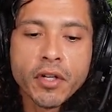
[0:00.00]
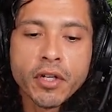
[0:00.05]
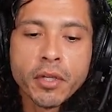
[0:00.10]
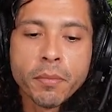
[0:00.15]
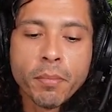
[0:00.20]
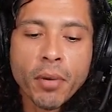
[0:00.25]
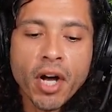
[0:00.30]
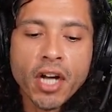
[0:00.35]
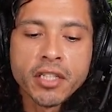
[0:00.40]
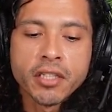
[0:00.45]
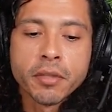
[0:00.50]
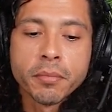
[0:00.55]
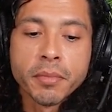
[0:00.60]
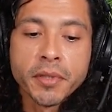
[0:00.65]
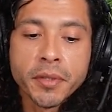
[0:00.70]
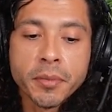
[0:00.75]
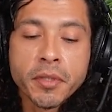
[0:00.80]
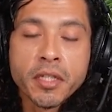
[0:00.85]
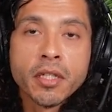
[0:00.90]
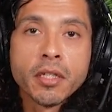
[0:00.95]
if it could
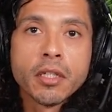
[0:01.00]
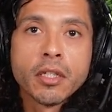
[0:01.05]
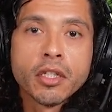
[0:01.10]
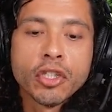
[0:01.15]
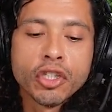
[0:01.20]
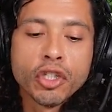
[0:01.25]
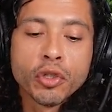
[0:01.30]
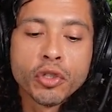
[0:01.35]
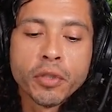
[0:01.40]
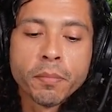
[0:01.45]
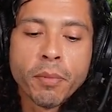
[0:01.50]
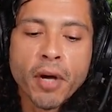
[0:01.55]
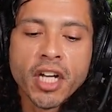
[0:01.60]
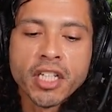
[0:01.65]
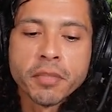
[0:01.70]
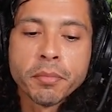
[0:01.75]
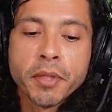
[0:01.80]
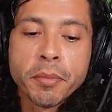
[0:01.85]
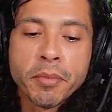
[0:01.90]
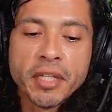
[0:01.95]
possibly be, you
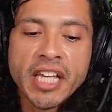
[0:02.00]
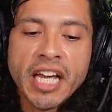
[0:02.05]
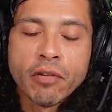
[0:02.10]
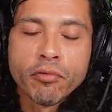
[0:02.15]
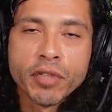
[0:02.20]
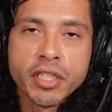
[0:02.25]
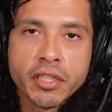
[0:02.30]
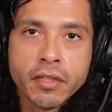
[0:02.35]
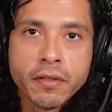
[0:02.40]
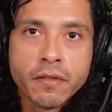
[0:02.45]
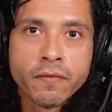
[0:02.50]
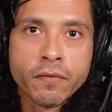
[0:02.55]
could possibly be at